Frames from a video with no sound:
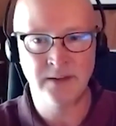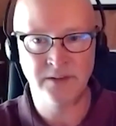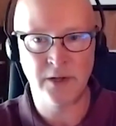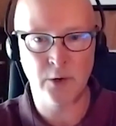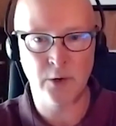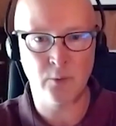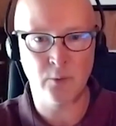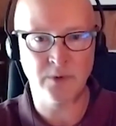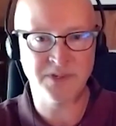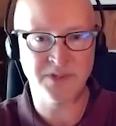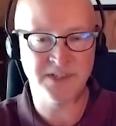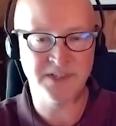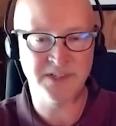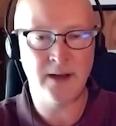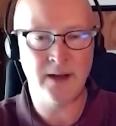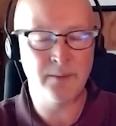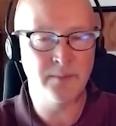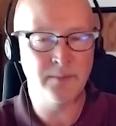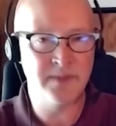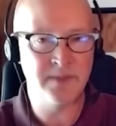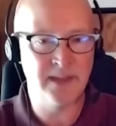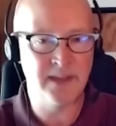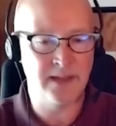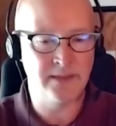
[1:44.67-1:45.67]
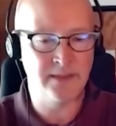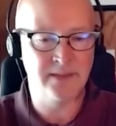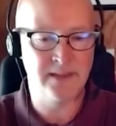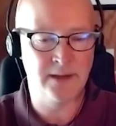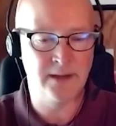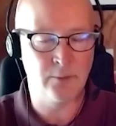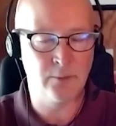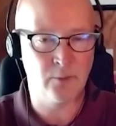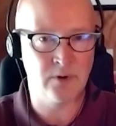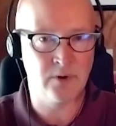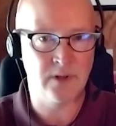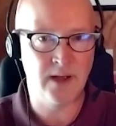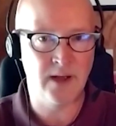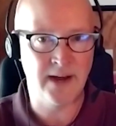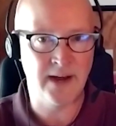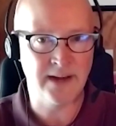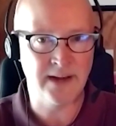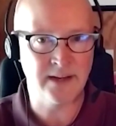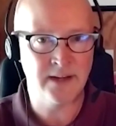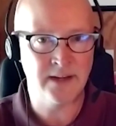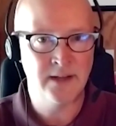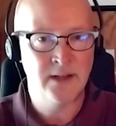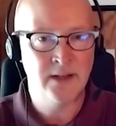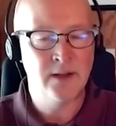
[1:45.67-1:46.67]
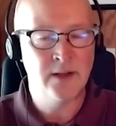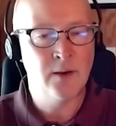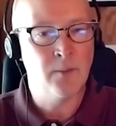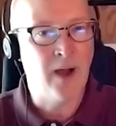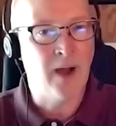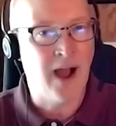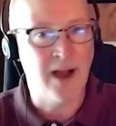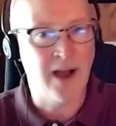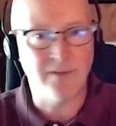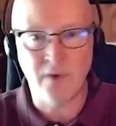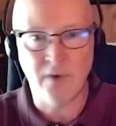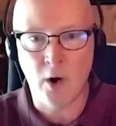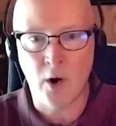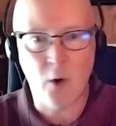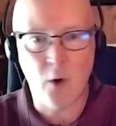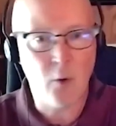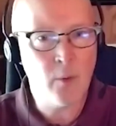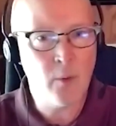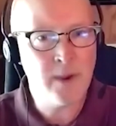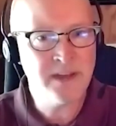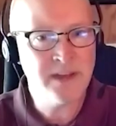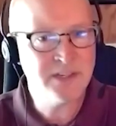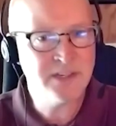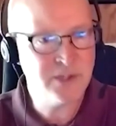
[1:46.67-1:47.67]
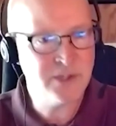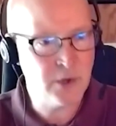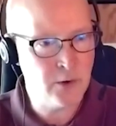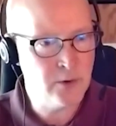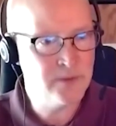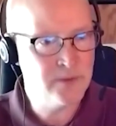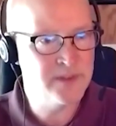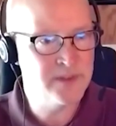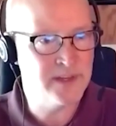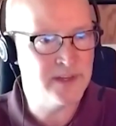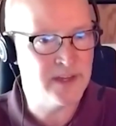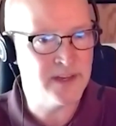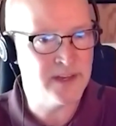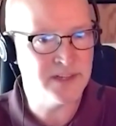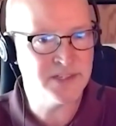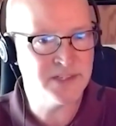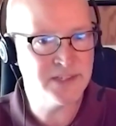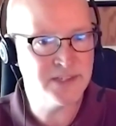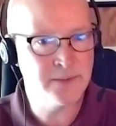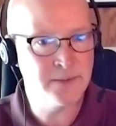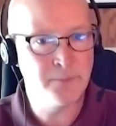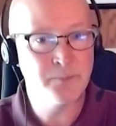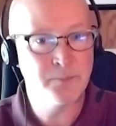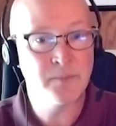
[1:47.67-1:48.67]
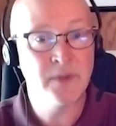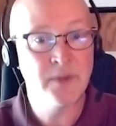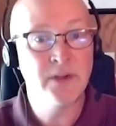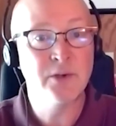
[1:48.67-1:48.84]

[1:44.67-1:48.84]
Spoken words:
There were some that were like, I've always heard this.